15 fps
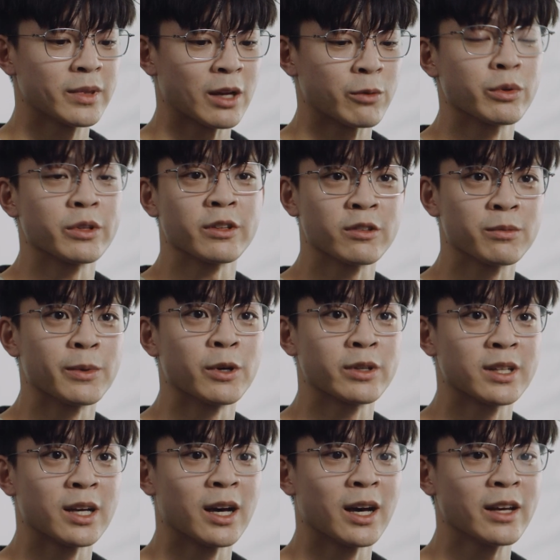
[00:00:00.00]
that really spoke
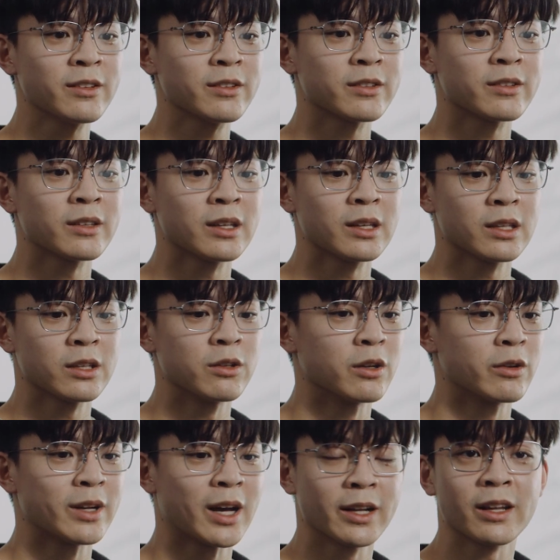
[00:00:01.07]
to us, you
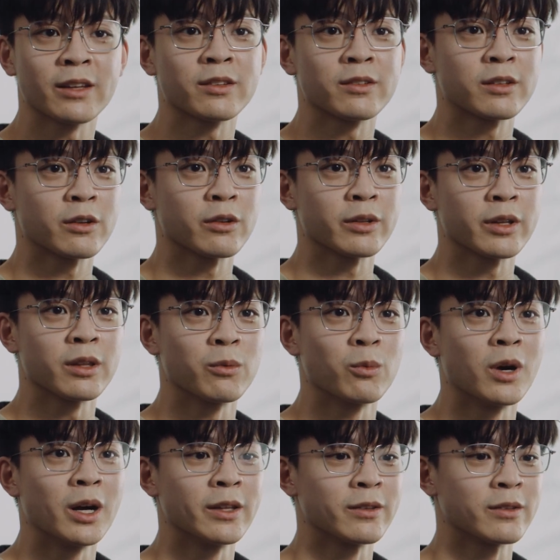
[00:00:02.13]
know, not necessarily the
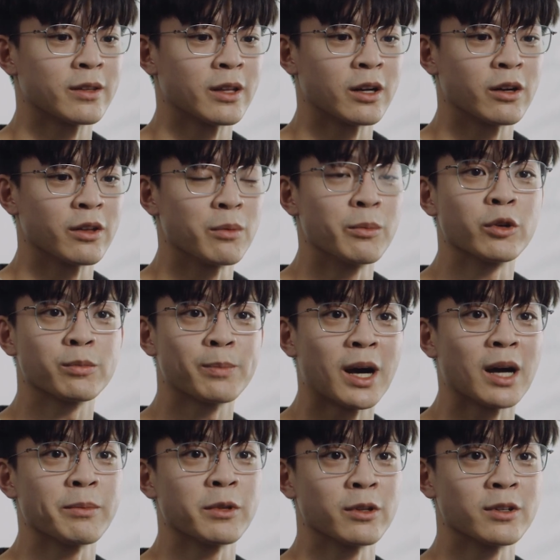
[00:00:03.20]
ones that are the most
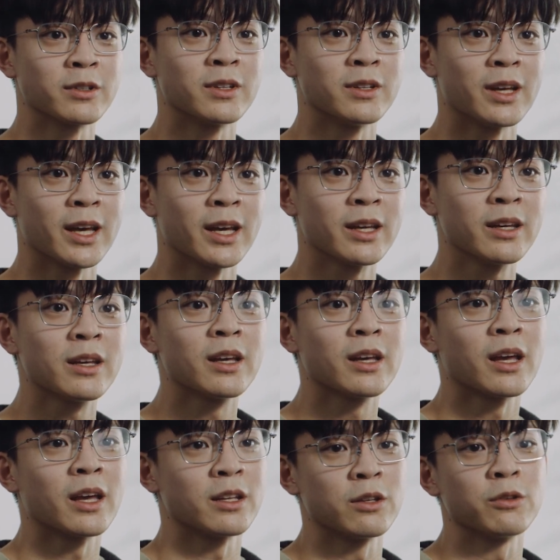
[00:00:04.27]
popular today,
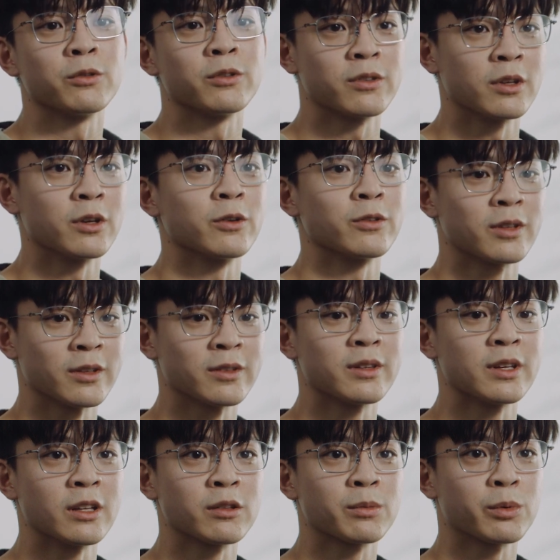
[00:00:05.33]
and use those as
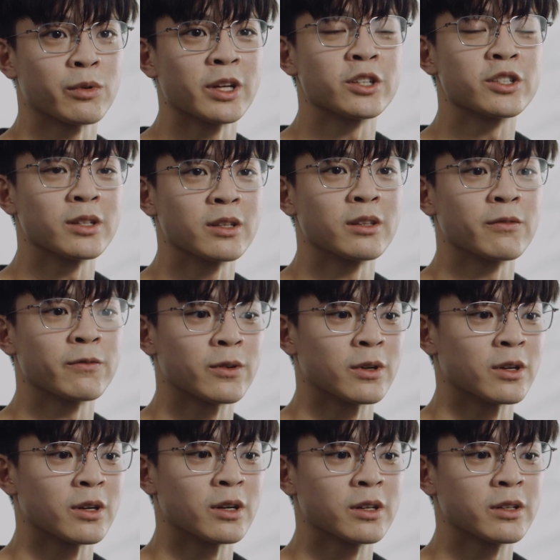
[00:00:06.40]
the inspiration
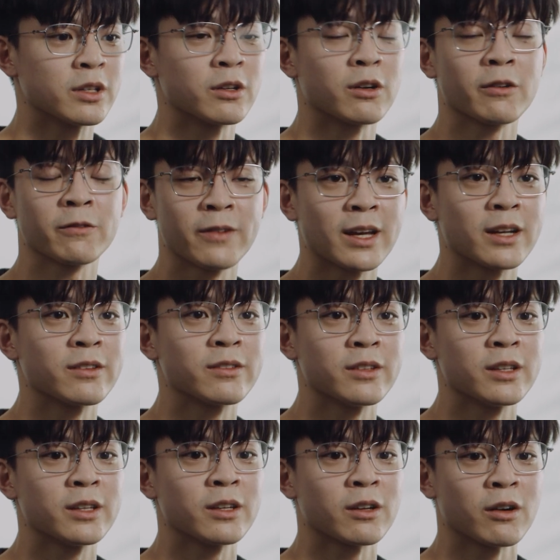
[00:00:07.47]
for, you know, our
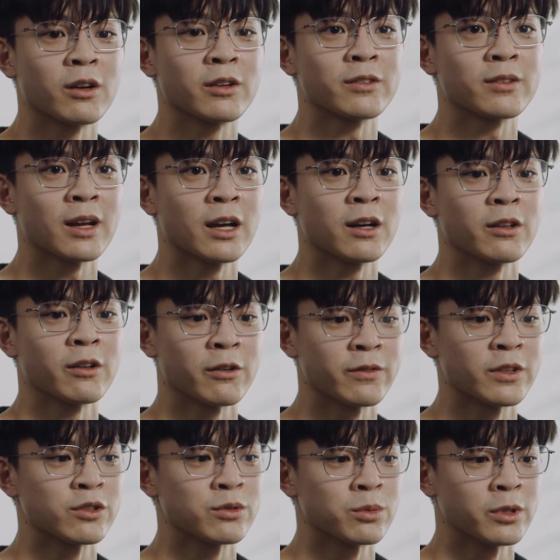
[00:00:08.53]
fantasy, our art style, our
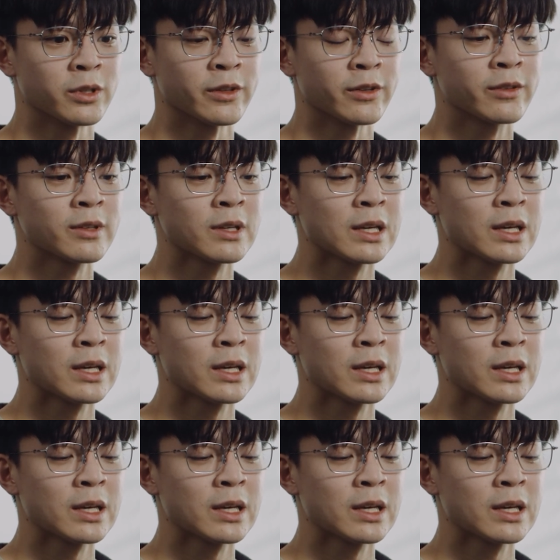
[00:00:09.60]
visuals.